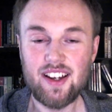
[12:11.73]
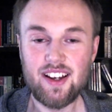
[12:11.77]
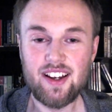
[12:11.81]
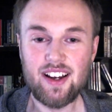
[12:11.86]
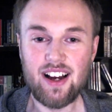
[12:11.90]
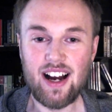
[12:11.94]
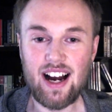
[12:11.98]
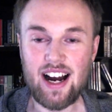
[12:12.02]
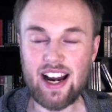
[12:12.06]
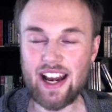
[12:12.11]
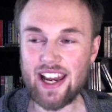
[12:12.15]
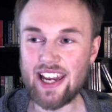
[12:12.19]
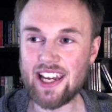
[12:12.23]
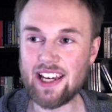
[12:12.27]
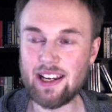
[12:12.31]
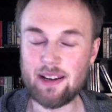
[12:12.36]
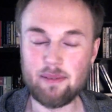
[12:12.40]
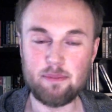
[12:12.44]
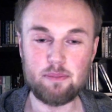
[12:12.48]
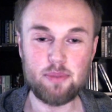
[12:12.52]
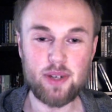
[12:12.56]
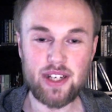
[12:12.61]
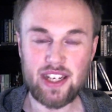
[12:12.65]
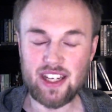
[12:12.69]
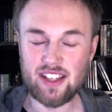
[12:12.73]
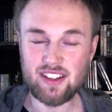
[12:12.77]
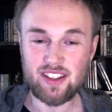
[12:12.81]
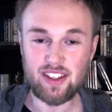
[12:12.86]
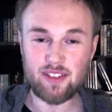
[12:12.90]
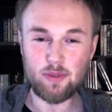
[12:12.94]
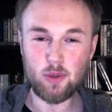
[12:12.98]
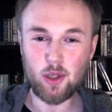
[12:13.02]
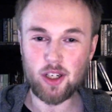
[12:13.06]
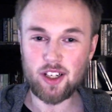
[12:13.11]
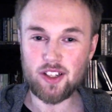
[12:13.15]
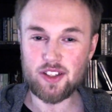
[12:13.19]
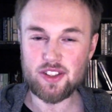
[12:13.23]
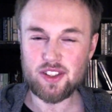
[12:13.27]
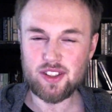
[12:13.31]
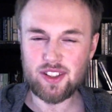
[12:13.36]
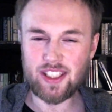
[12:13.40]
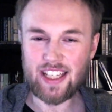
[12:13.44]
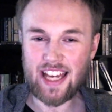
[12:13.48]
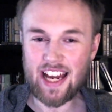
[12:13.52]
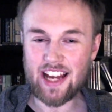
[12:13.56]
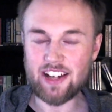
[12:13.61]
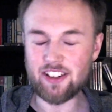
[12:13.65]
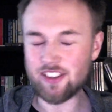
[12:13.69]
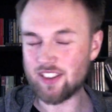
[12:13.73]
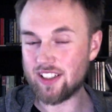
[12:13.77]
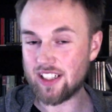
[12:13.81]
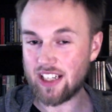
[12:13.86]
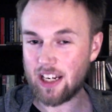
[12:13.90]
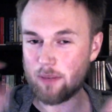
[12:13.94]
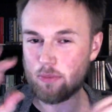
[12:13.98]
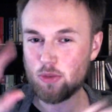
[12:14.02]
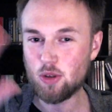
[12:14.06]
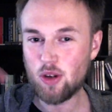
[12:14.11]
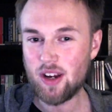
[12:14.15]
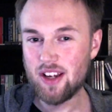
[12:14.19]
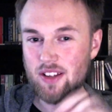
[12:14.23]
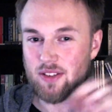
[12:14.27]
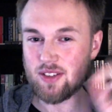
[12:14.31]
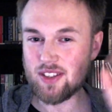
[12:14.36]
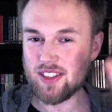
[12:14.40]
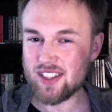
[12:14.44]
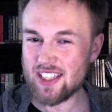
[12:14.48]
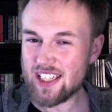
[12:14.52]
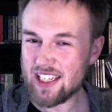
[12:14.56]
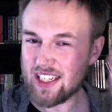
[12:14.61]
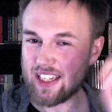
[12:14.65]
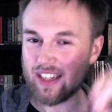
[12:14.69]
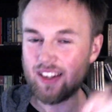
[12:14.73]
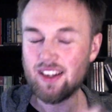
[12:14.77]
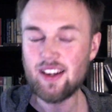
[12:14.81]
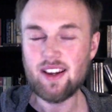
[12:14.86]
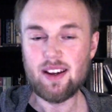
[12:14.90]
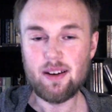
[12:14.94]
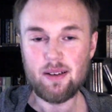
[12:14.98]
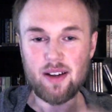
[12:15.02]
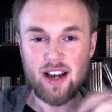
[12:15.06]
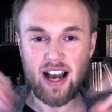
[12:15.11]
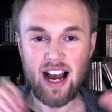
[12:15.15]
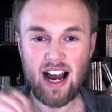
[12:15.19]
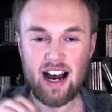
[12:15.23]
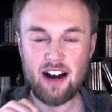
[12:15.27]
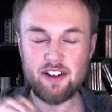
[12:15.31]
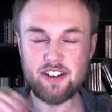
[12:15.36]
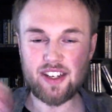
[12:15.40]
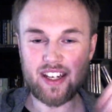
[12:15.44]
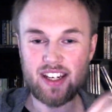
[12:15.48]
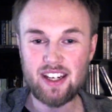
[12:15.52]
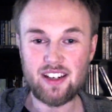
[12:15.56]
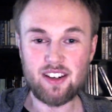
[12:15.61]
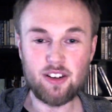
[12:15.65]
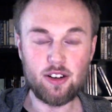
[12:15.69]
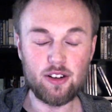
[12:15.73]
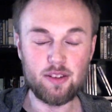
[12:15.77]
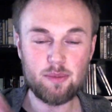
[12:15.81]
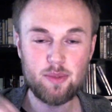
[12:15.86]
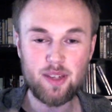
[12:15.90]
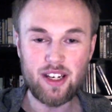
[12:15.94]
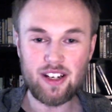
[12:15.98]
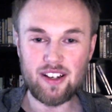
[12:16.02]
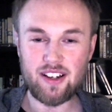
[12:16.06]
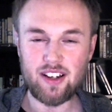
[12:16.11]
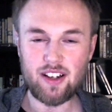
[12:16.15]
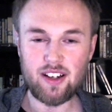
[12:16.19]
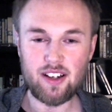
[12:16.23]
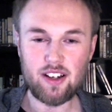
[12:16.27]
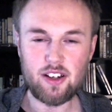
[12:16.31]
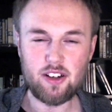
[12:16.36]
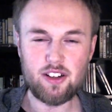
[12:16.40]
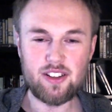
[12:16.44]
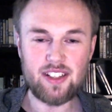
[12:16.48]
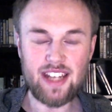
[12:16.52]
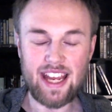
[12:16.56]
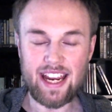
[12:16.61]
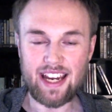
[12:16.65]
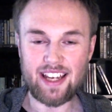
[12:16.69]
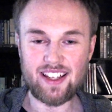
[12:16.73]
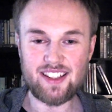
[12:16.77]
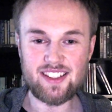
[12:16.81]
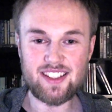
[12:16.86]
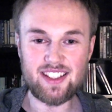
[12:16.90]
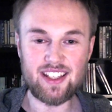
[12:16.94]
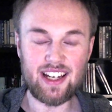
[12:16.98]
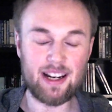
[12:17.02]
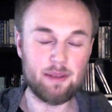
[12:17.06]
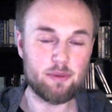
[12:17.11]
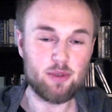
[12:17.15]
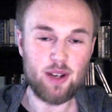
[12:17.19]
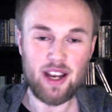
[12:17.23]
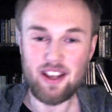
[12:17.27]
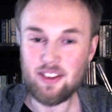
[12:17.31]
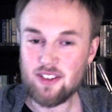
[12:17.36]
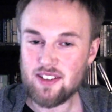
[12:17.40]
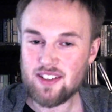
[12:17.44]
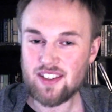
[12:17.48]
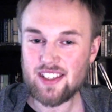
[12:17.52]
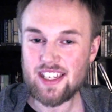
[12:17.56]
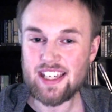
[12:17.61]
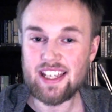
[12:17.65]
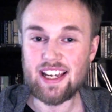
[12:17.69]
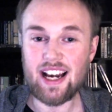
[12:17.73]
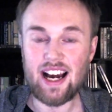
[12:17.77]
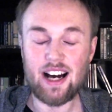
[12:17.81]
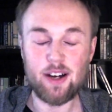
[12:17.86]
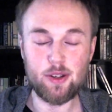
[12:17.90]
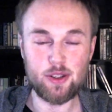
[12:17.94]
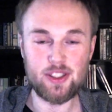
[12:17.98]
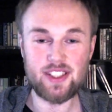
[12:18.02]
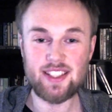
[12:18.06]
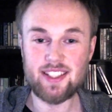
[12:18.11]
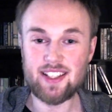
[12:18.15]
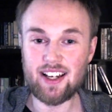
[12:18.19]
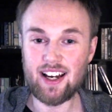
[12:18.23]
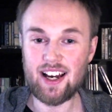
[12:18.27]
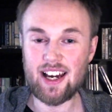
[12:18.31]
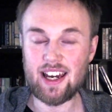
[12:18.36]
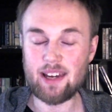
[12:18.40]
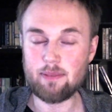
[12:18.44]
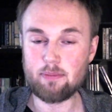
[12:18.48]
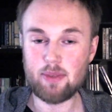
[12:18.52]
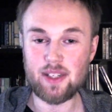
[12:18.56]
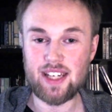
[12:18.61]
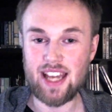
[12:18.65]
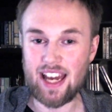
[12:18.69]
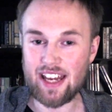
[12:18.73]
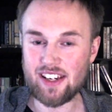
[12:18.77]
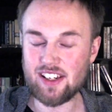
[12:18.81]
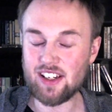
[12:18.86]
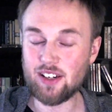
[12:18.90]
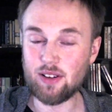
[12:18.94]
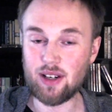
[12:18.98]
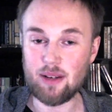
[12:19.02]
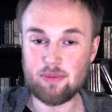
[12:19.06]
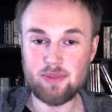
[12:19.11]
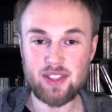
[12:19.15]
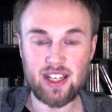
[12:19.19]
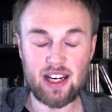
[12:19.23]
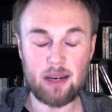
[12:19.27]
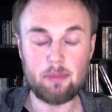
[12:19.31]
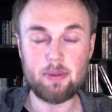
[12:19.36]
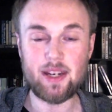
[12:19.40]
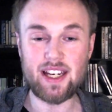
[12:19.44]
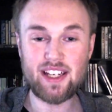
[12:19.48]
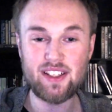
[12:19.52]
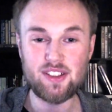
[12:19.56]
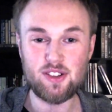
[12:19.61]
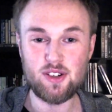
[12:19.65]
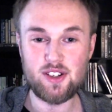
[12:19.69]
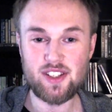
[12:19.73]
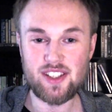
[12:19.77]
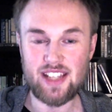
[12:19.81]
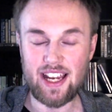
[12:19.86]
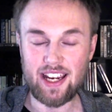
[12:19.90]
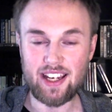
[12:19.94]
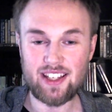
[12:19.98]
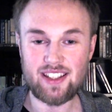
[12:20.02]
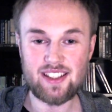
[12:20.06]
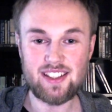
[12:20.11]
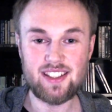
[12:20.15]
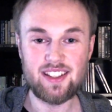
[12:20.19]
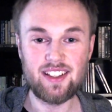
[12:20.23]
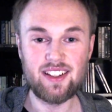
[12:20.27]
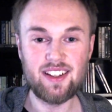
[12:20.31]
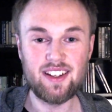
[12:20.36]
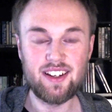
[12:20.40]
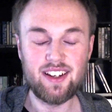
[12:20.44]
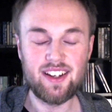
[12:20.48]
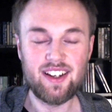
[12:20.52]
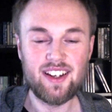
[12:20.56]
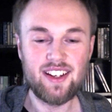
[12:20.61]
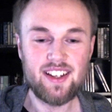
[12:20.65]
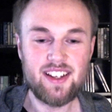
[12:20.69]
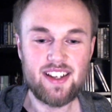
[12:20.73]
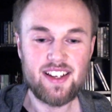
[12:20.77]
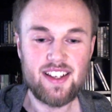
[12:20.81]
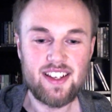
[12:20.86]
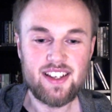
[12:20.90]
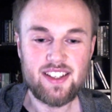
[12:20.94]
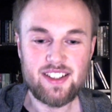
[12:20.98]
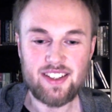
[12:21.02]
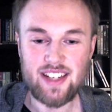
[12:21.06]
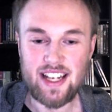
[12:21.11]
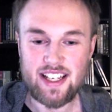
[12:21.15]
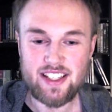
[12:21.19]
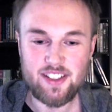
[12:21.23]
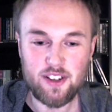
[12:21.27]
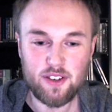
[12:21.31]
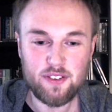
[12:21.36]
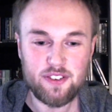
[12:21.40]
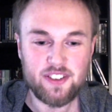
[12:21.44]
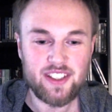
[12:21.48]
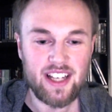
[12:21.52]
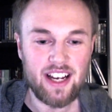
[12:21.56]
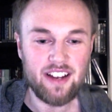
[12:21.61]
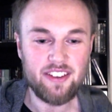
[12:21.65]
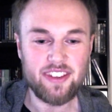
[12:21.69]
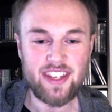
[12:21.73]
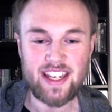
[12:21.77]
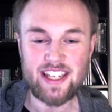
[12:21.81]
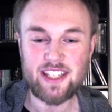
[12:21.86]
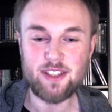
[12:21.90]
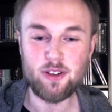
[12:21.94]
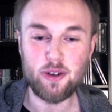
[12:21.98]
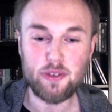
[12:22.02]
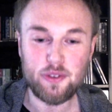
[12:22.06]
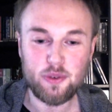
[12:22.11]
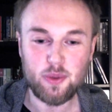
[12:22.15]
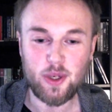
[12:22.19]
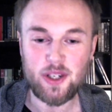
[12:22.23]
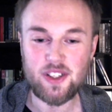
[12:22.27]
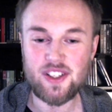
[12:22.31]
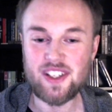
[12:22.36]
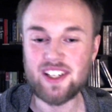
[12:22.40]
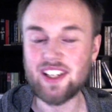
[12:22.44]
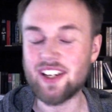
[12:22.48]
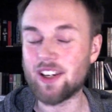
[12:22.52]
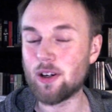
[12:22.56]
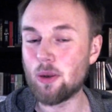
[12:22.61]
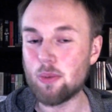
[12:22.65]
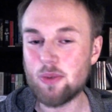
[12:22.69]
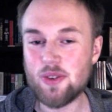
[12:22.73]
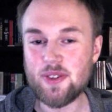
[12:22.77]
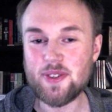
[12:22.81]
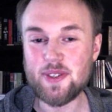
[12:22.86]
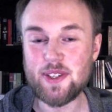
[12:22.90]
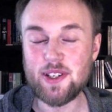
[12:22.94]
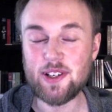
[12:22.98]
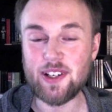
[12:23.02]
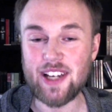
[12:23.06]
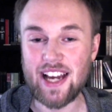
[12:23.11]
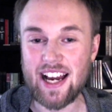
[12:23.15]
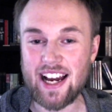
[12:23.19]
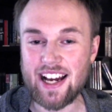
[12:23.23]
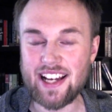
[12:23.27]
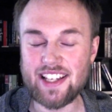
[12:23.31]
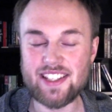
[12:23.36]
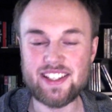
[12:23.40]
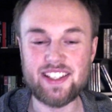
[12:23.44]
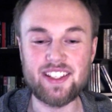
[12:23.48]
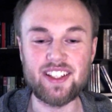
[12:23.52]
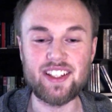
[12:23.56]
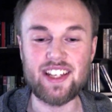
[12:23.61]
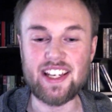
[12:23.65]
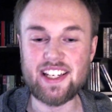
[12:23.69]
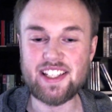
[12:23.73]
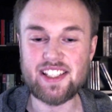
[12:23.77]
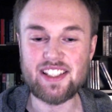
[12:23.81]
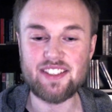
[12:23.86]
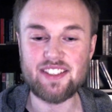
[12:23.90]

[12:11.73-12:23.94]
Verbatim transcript: I am bringing the worlds together, and I'm trying to see how they con uh, connect, and I'm trying to see how type and Enneagram type intersect. So that's all for now. Thank you all for watching, and I hope to see you guys in the next